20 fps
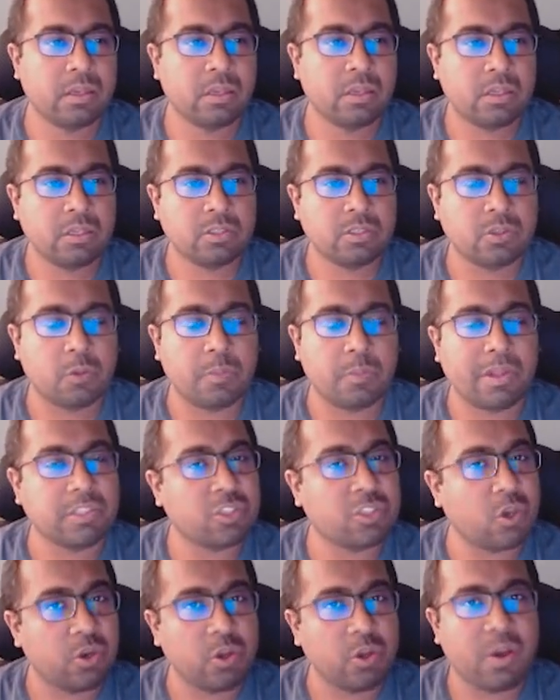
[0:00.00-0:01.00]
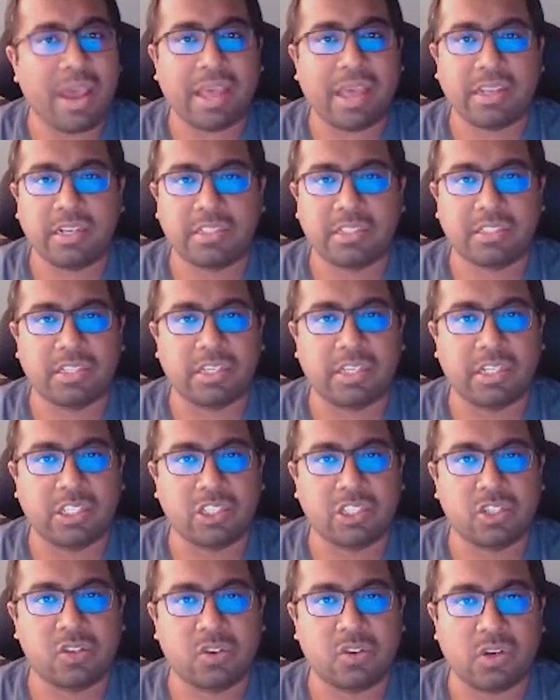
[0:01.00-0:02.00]
So PulseAudio had its
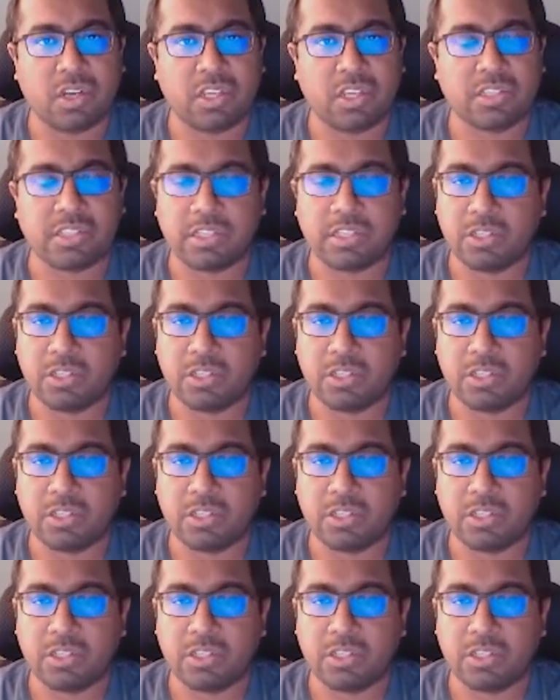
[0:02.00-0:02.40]
initial release in